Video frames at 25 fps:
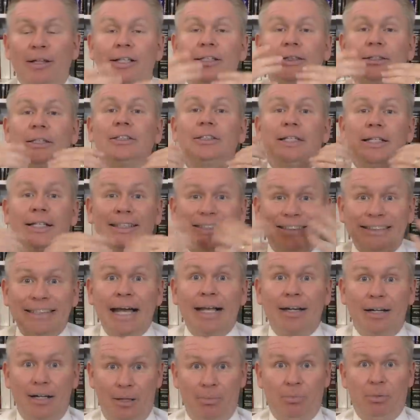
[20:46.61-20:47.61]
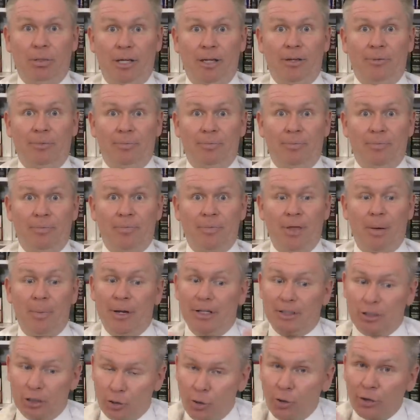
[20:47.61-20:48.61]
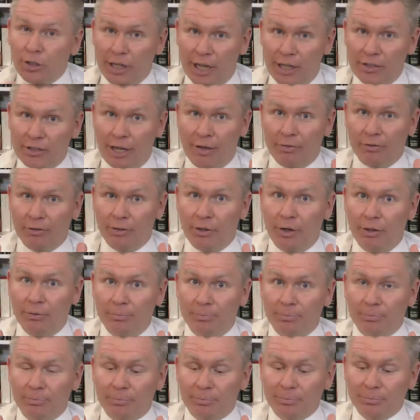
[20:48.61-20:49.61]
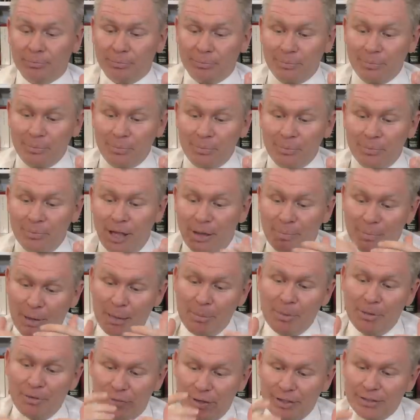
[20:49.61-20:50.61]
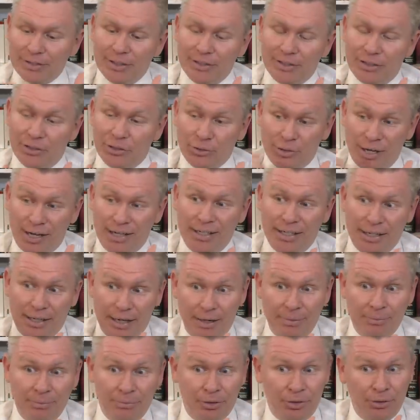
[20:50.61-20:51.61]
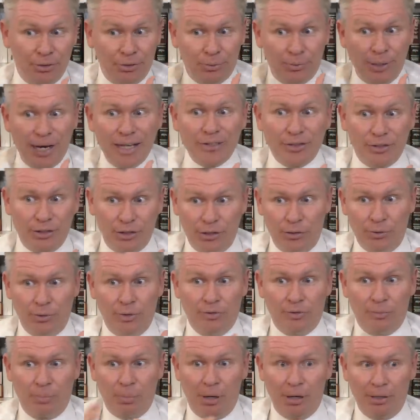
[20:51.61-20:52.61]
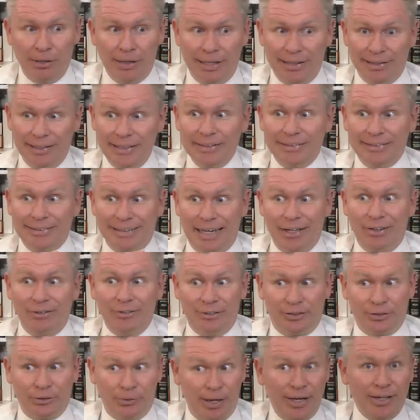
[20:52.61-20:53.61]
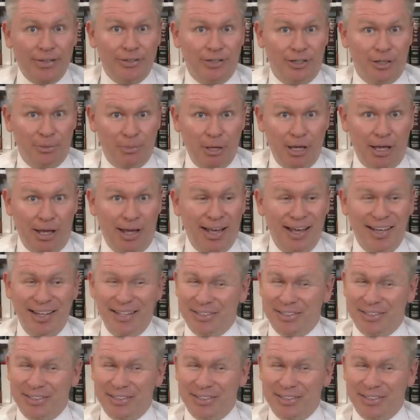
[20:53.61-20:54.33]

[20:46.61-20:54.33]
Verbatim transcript: This is the insanity plea. I mean, it's a court case after all. And maybe Festus is trying to come to the rescue of Paul. Like, this sounds crazy to me.